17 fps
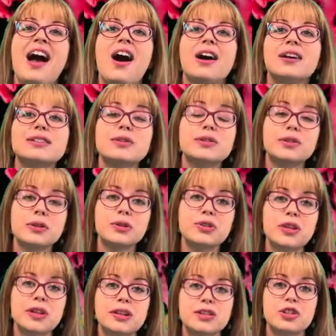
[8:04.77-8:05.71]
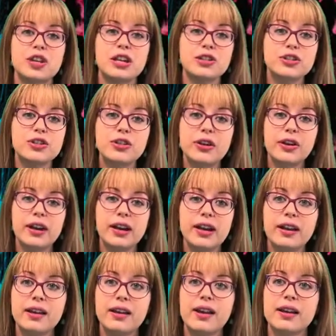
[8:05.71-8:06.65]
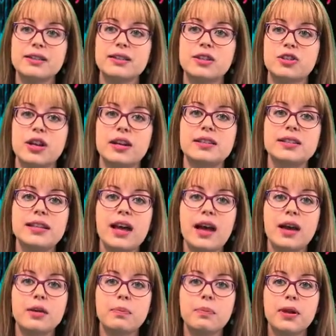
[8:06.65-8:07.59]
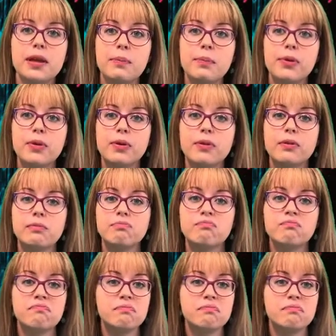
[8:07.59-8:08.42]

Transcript: Also, social exchange theory uh, suggests that people